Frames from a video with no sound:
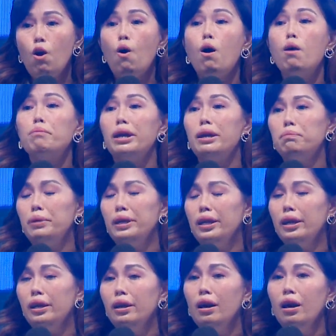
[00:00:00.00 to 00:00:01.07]
Or
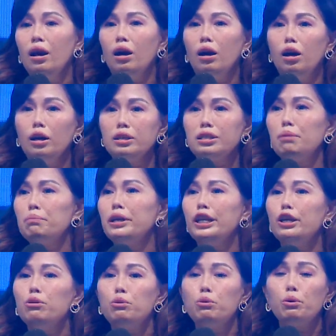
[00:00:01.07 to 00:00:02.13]
maybe
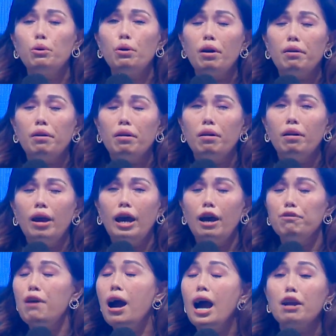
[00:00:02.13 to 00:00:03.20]
somebody who
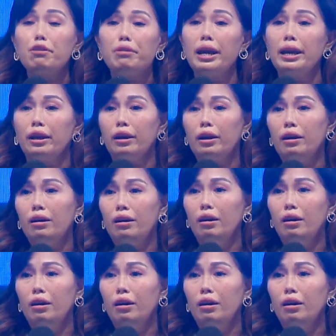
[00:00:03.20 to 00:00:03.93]
have high rank,